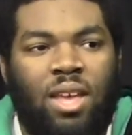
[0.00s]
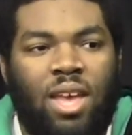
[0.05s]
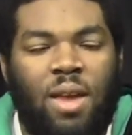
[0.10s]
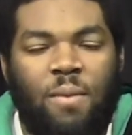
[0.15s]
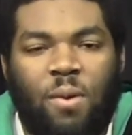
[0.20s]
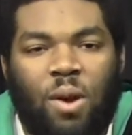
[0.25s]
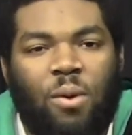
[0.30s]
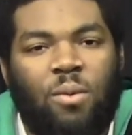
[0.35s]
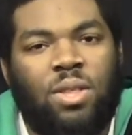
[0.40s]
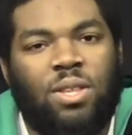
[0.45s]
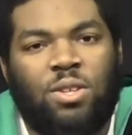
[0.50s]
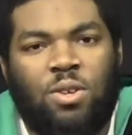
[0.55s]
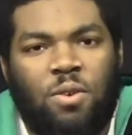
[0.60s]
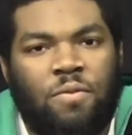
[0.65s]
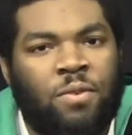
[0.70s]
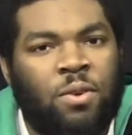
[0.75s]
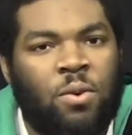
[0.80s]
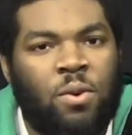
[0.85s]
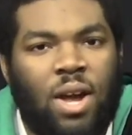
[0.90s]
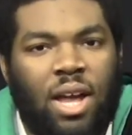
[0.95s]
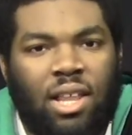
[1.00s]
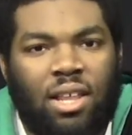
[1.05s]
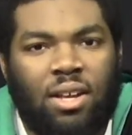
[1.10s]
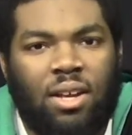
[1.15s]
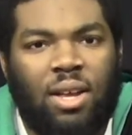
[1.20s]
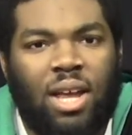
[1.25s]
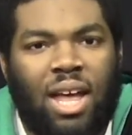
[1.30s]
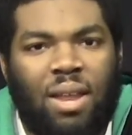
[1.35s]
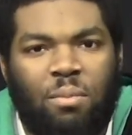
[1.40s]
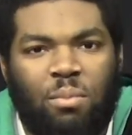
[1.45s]
He broke up with his girlfriend who had
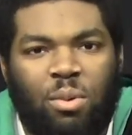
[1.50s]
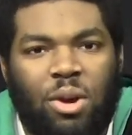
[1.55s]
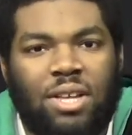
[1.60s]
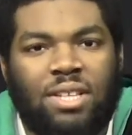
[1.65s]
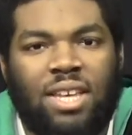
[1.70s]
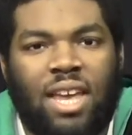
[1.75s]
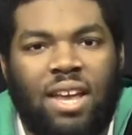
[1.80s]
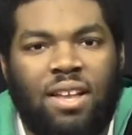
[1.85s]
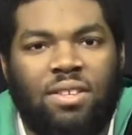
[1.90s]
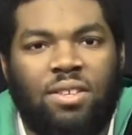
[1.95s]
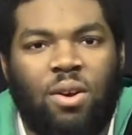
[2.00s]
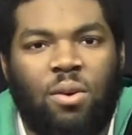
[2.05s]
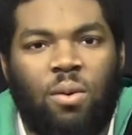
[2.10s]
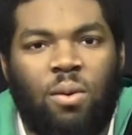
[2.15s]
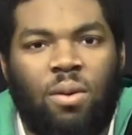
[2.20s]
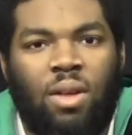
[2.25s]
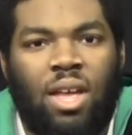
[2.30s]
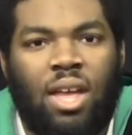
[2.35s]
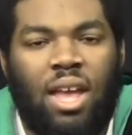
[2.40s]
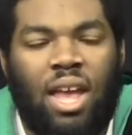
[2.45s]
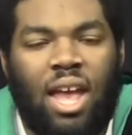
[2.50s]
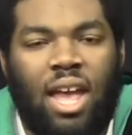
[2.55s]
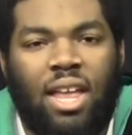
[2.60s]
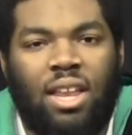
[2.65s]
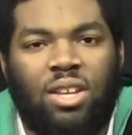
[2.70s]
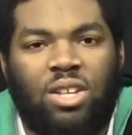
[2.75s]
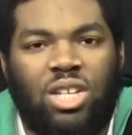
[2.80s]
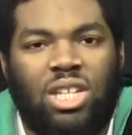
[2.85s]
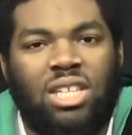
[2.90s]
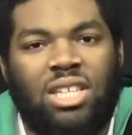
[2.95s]
like gotten breast cancer,
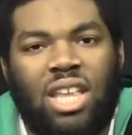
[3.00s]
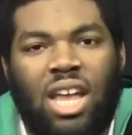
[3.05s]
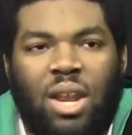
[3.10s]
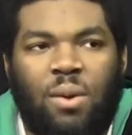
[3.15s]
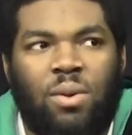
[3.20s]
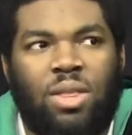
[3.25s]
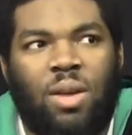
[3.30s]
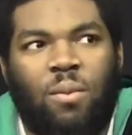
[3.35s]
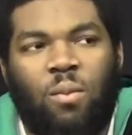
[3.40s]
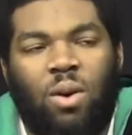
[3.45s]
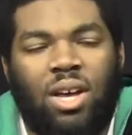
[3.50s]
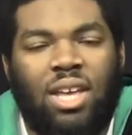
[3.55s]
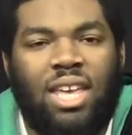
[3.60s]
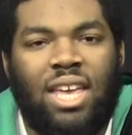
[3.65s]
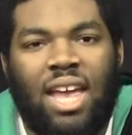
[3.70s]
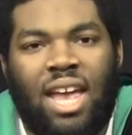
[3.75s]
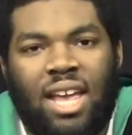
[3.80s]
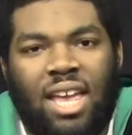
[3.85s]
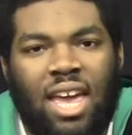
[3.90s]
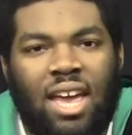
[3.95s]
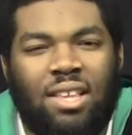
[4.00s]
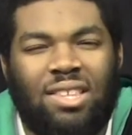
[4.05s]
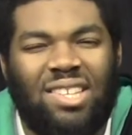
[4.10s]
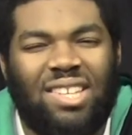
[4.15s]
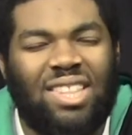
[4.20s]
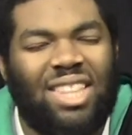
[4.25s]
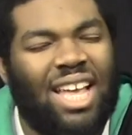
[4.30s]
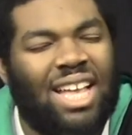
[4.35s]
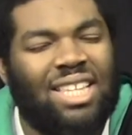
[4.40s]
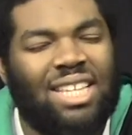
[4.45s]
and she stayed with him while he had
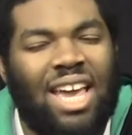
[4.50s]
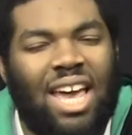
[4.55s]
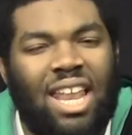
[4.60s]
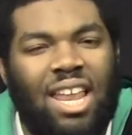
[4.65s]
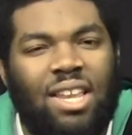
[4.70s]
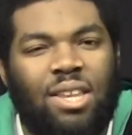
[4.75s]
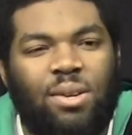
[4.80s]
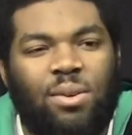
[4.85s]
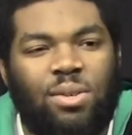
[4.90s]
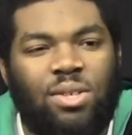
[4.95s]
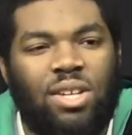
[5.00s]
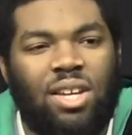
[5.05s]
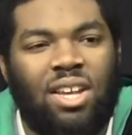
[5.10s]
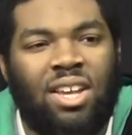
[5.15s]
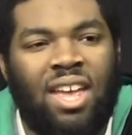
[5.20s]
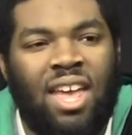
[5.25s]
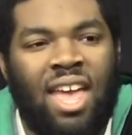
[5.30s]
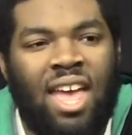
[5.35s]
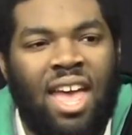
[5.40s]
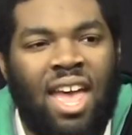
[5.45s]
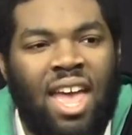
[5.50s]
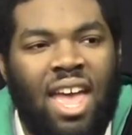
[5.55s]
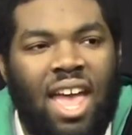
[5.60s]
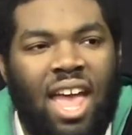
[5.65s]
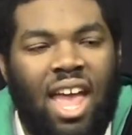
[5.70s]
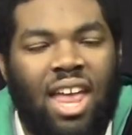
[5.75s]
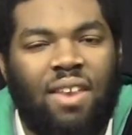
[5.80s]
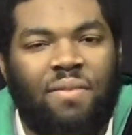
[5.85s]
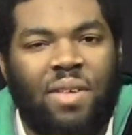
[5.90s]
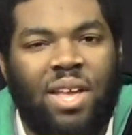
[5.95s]
cancer. That's kind of douchey.
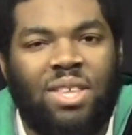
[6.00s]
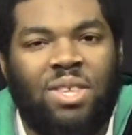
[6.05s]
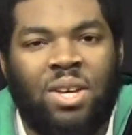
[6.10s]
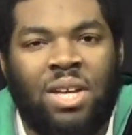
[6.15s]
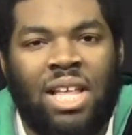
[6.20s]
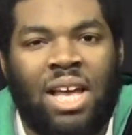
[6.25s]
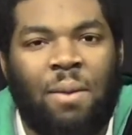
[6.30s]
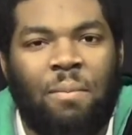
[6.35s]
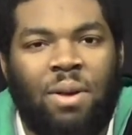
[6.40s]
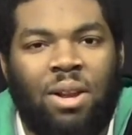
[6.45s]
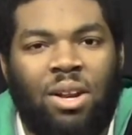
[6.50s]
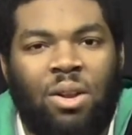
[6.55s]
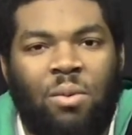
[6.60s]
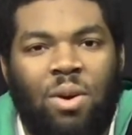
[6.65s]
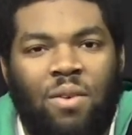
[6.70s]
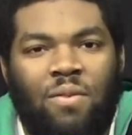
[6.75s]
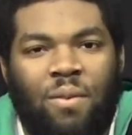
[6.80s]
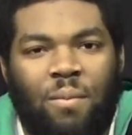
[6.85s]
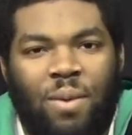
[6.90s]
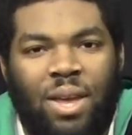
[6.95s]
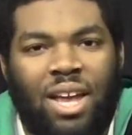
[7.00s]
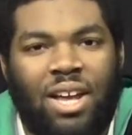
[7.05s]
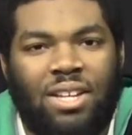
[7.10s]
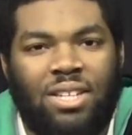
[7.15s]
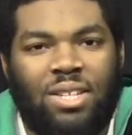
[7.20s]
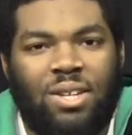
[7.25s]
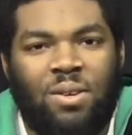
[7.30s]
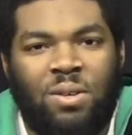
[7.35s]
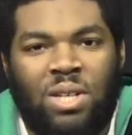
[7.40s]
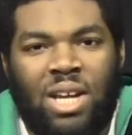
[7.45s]
And if they took like a medal away for being a
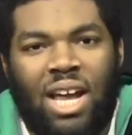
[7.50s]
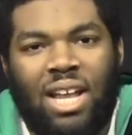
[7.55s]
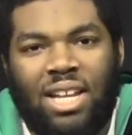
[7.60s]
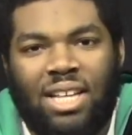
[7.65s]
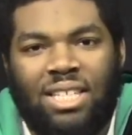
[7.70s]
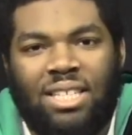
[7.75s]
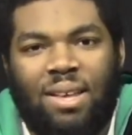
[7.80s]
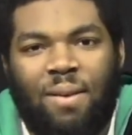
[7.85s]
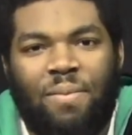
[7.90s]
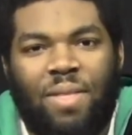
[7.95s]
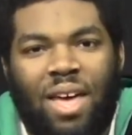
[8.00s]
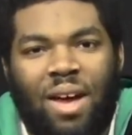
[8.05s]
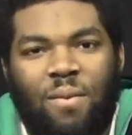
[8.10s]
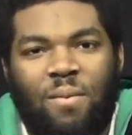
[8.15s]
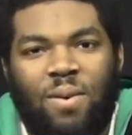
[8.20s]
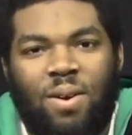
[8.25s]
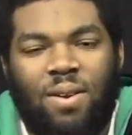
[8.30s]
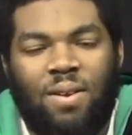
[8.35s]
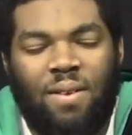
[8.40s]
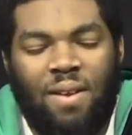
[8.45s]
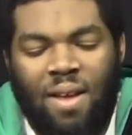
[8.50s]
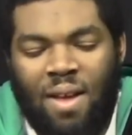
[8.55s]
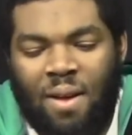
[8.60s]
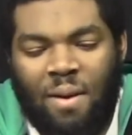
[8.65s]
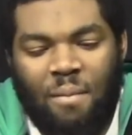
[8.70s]
douche, I'd accept that one.